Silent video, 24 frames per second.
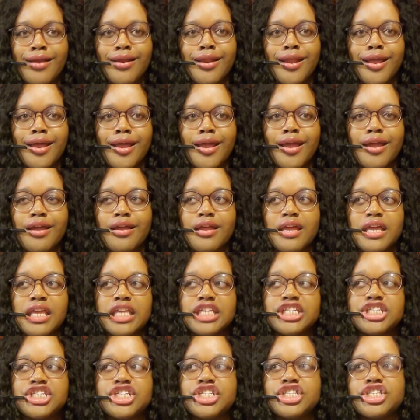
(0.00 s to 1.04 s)
Like
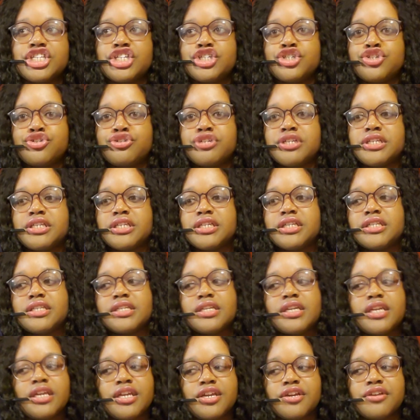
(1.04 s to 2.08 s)
it's just interesting
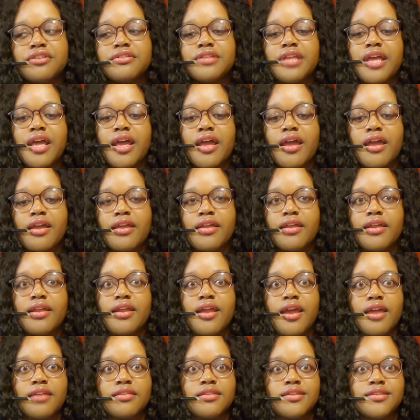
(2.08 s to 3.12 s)
to hear that he
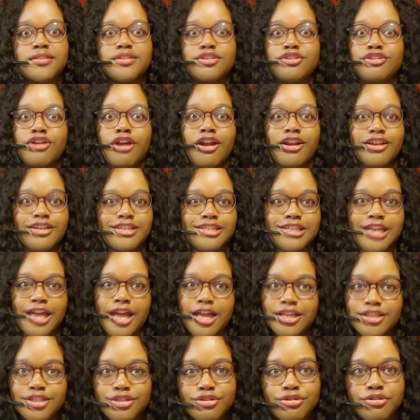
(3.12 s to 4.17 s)
had this dark
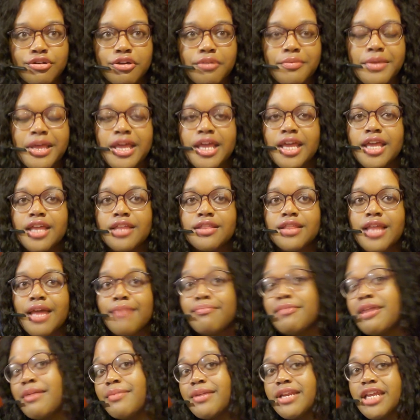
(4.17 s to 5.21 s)
side to him that
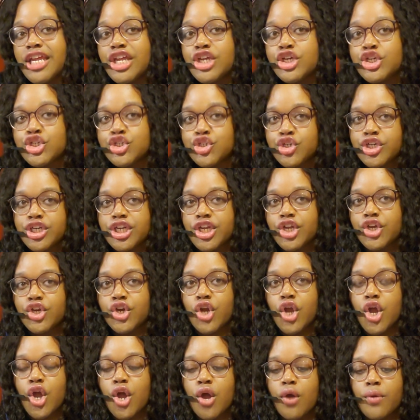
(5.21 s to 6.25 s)
maybe the industry didn't
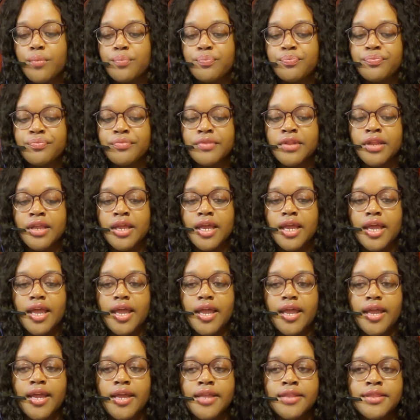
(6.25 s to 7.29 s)
know.
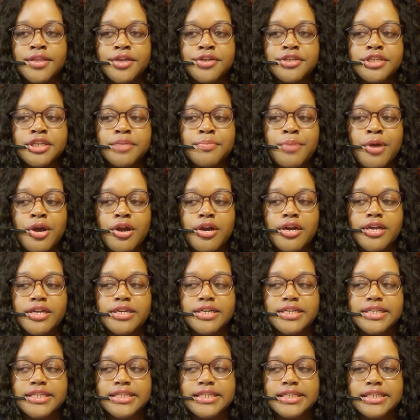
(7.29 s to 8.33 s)
And there's a part in
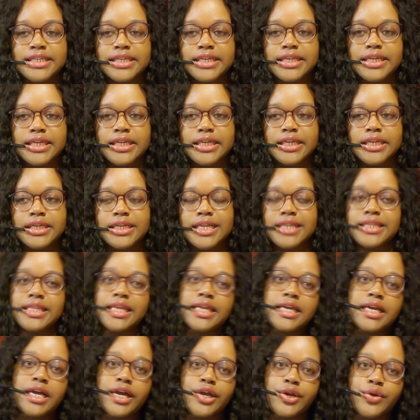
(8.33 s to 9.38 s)
this scene that
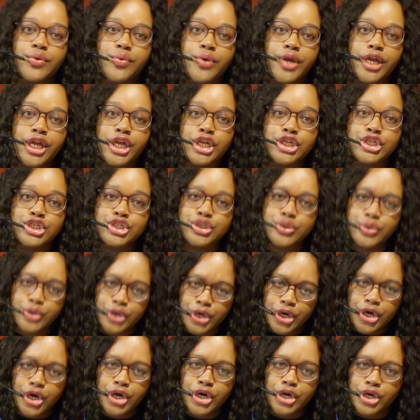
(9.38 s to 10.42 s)
they cut away and show
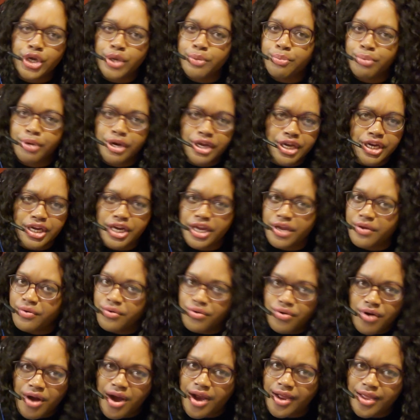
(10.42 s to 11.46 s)
Kerrion breaking down
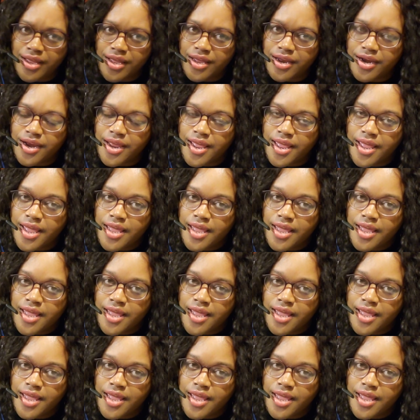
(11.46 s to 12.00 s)
crying.